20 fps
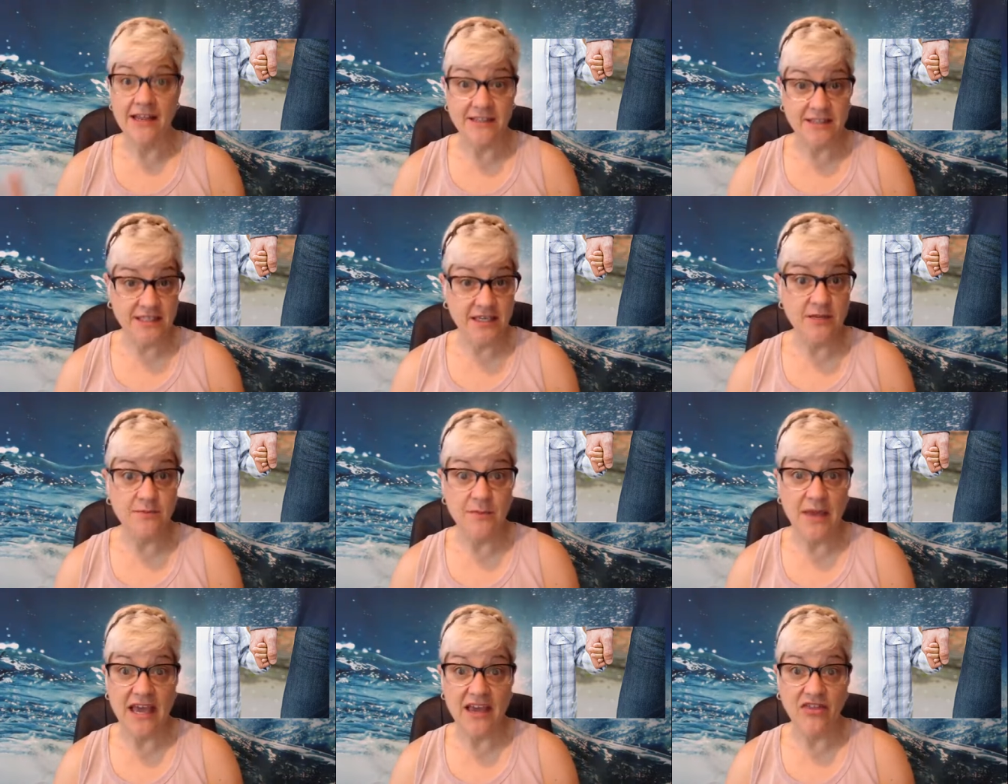to
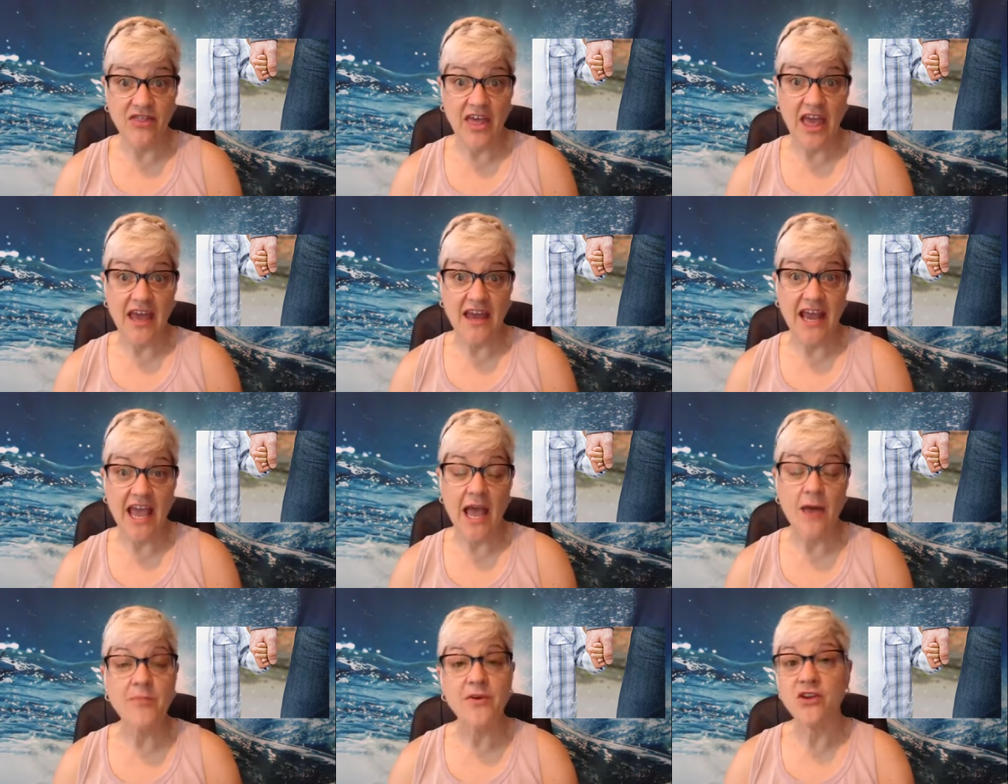make that
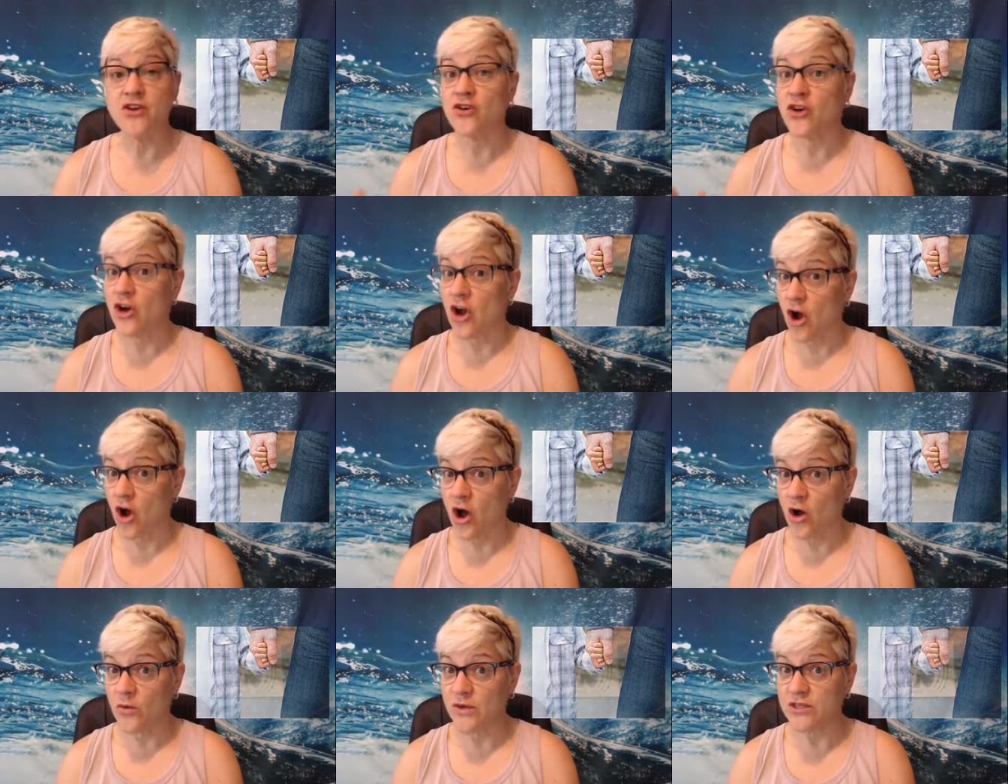happen you're going to
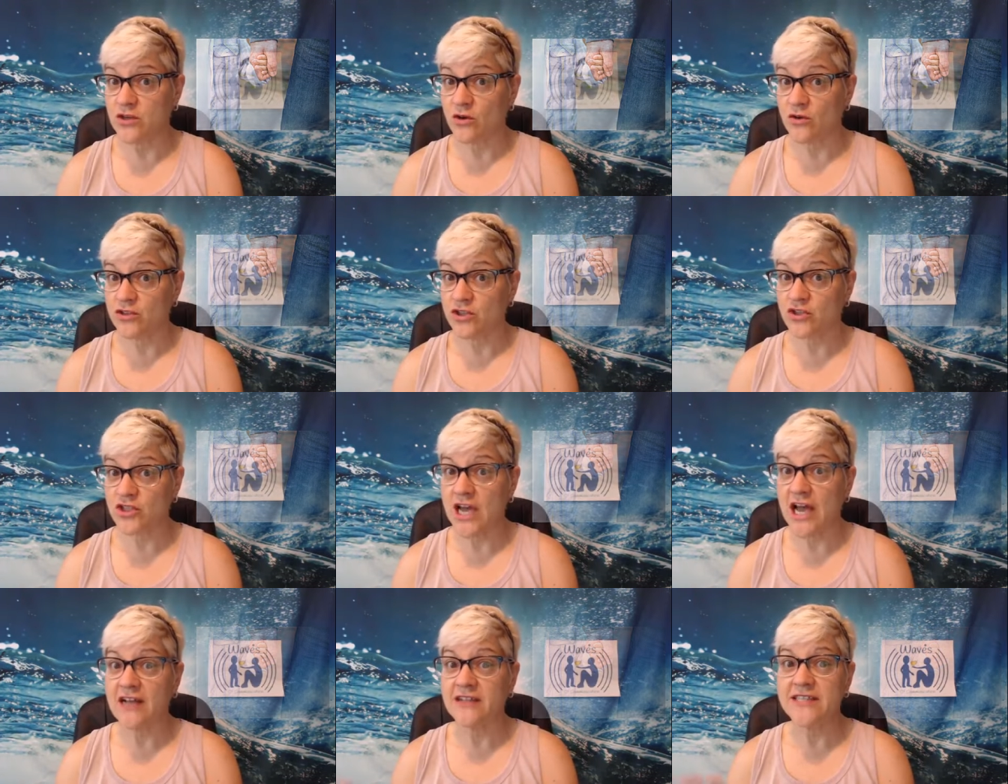always hold your
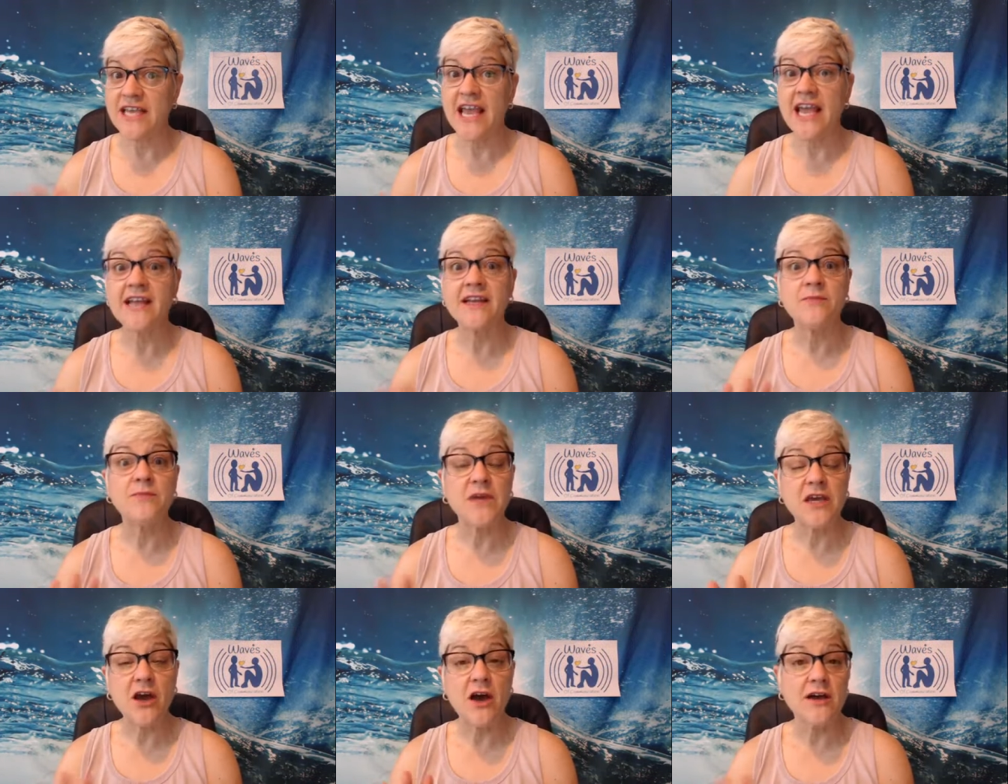child's hand
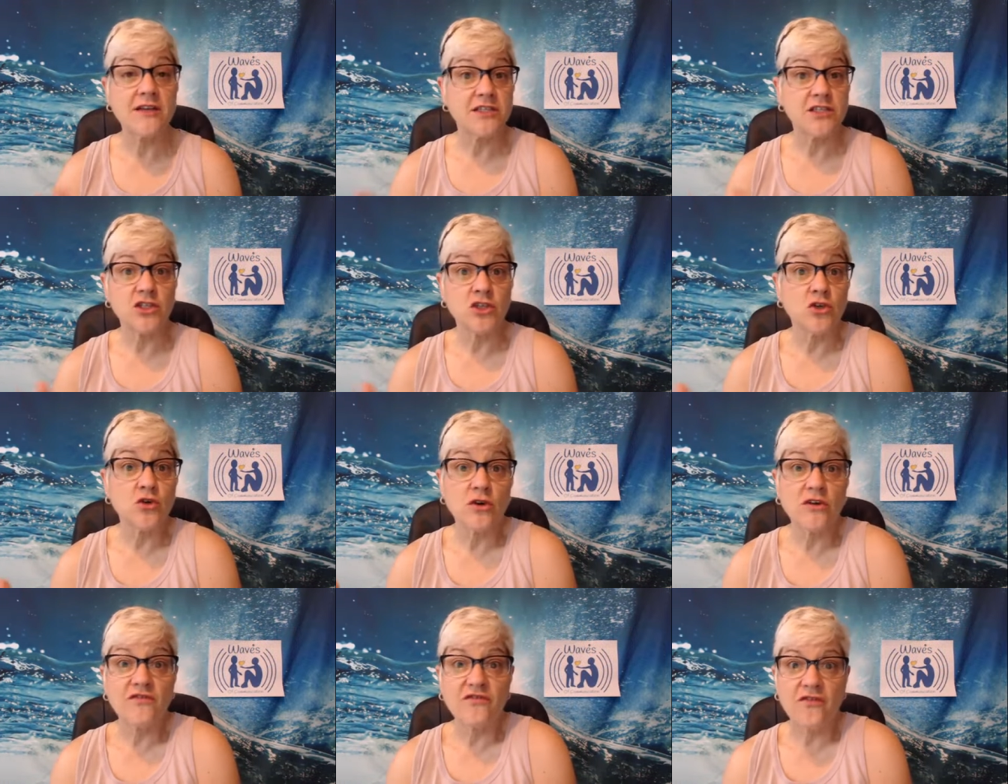because
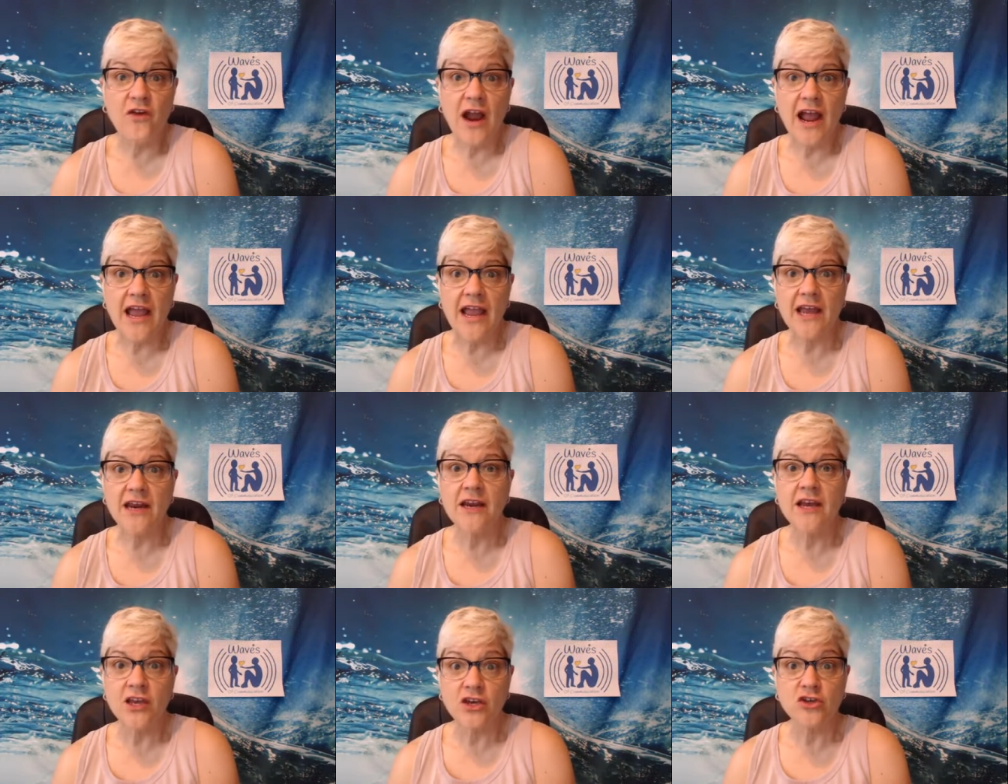you're
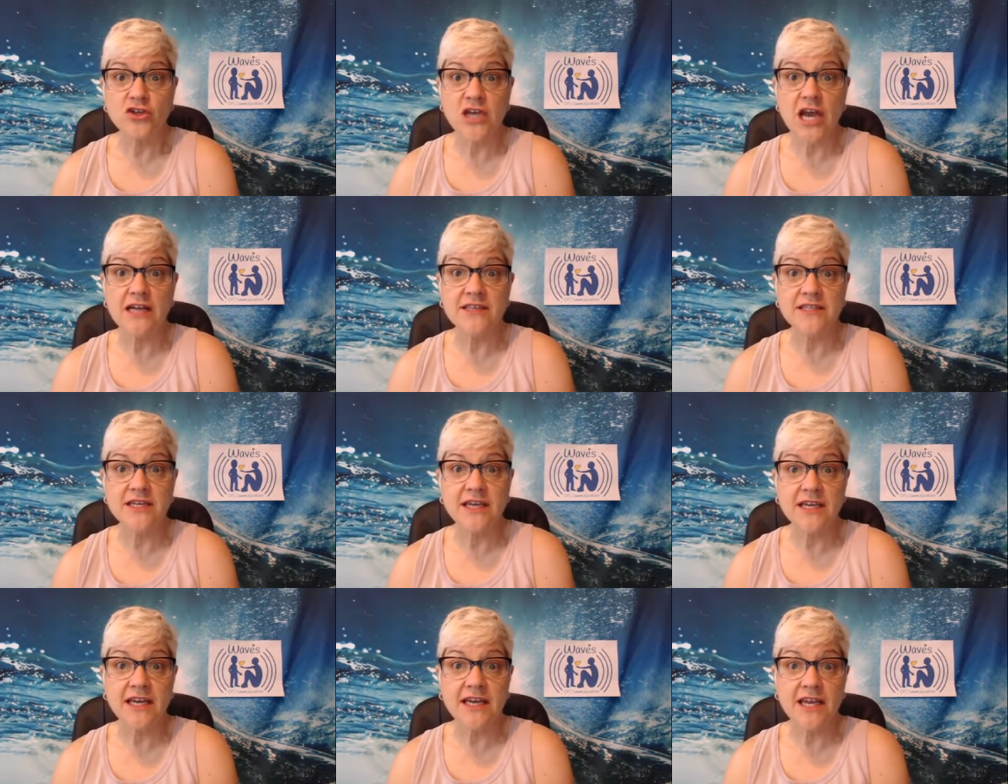afraid your child's
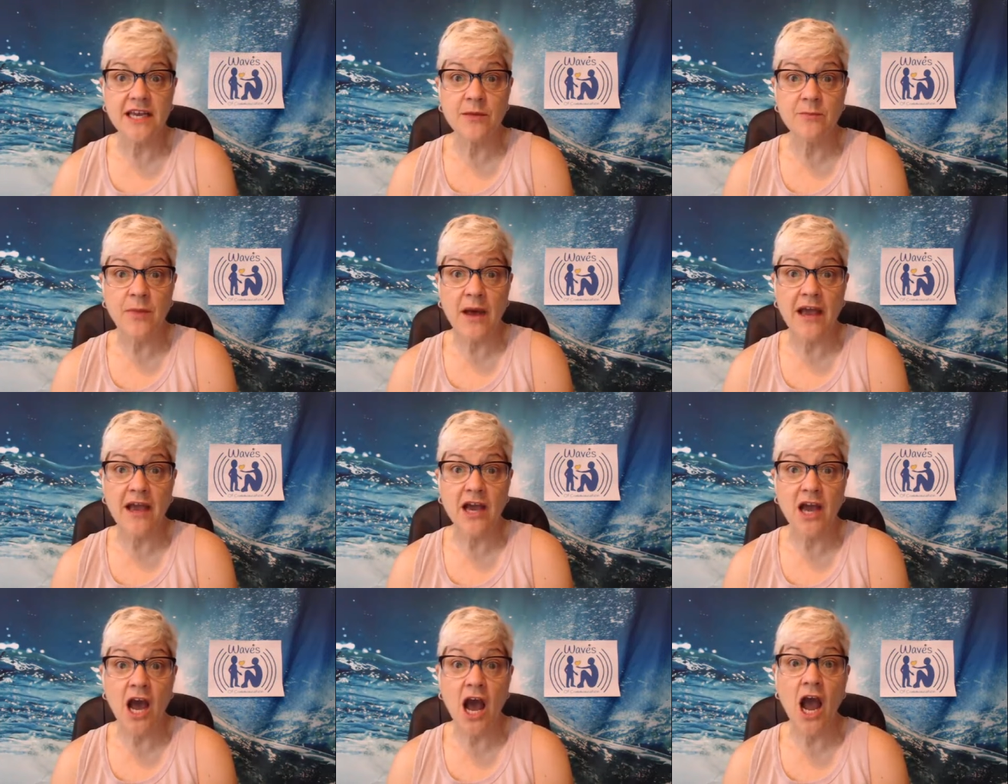going to get hit by
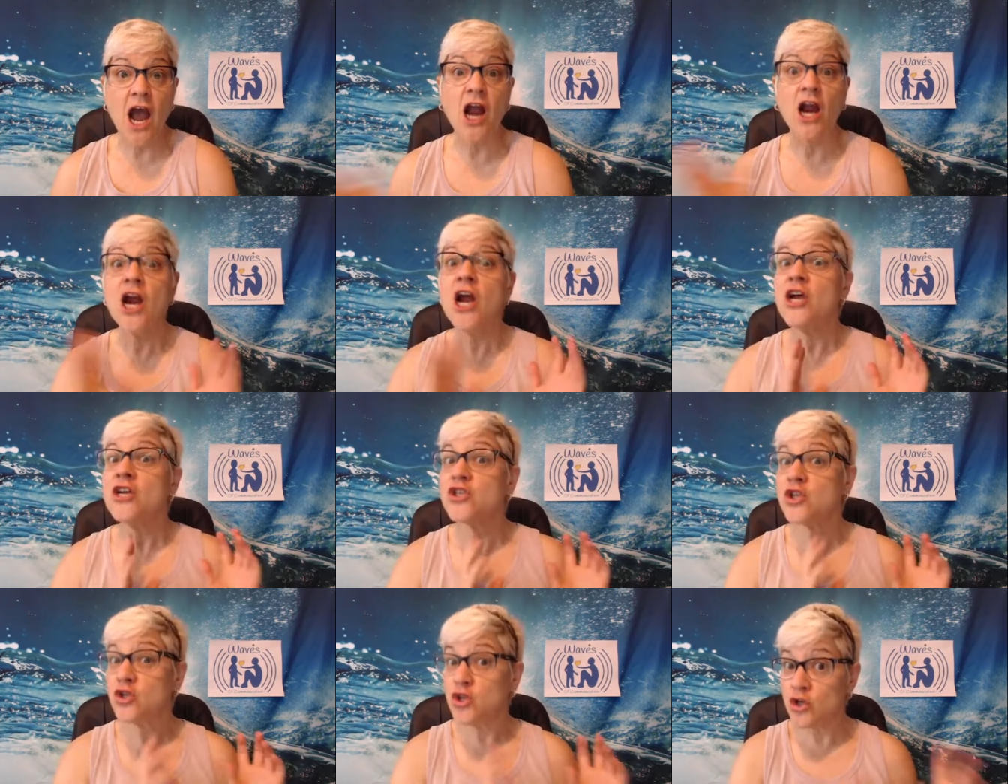a car
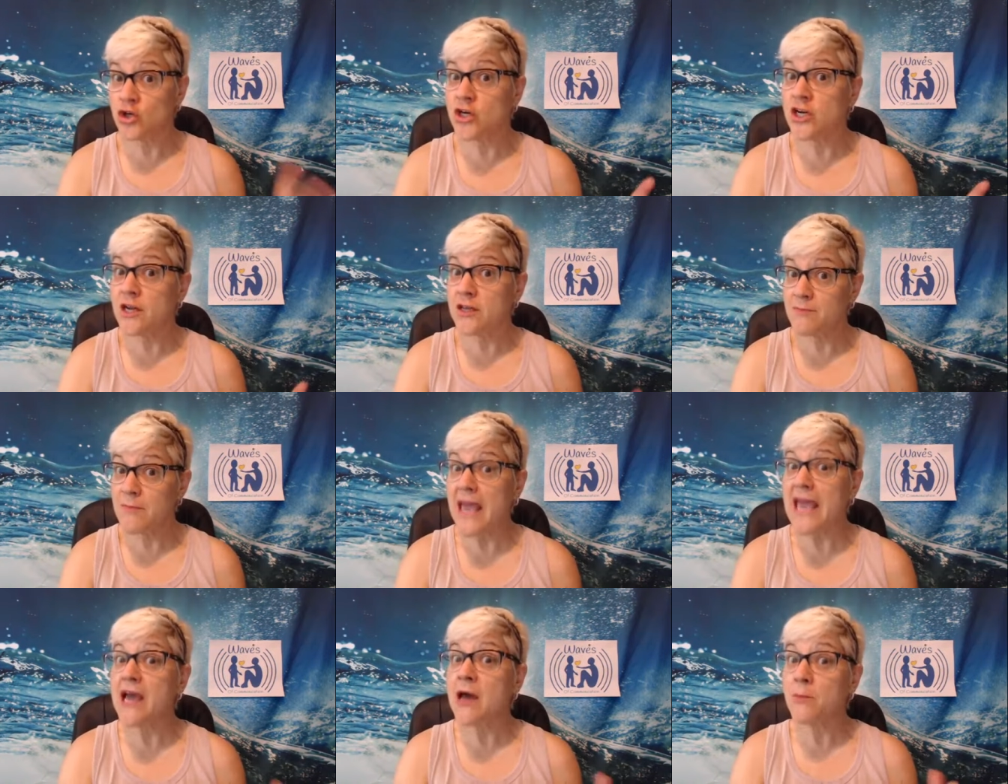so you're going to
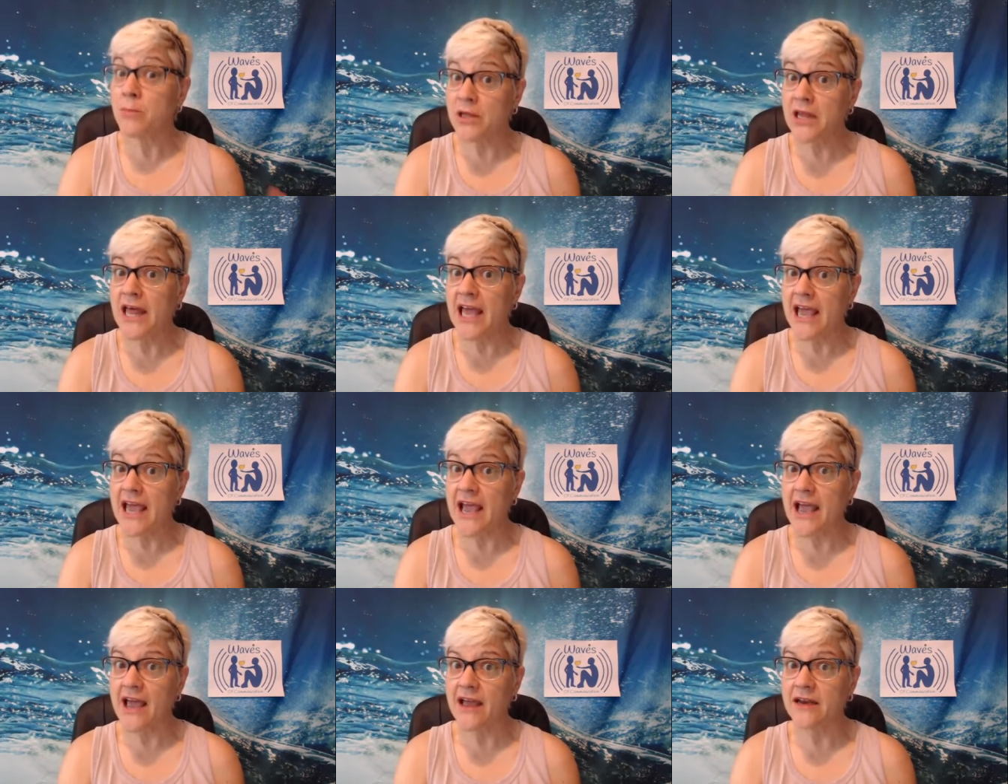make a
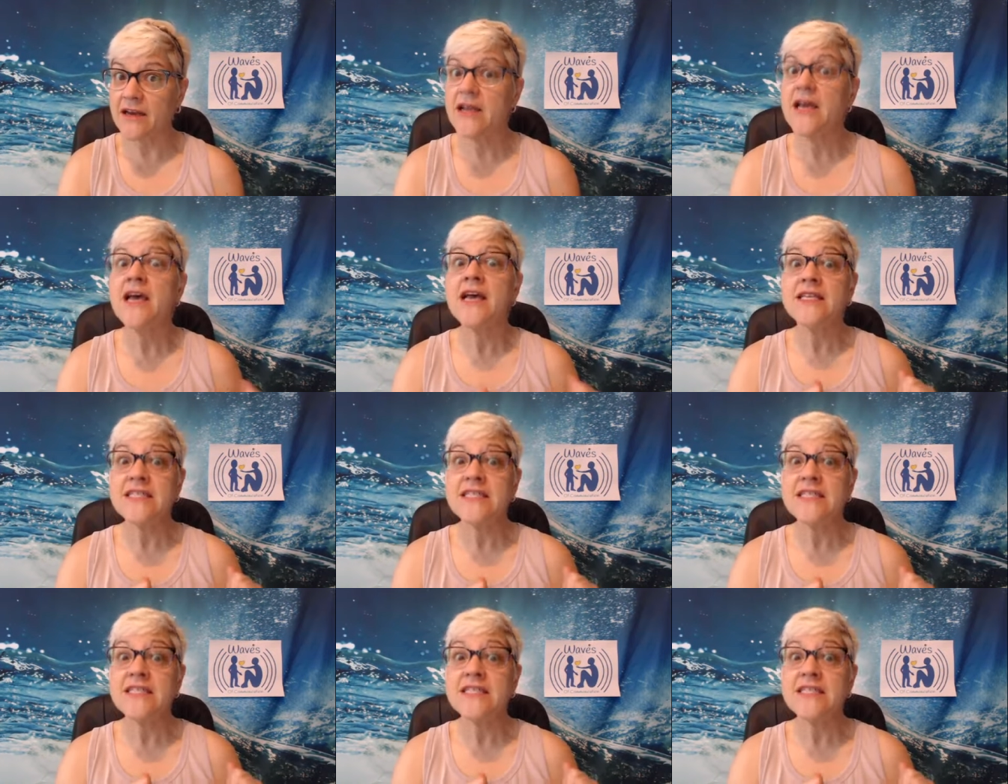plan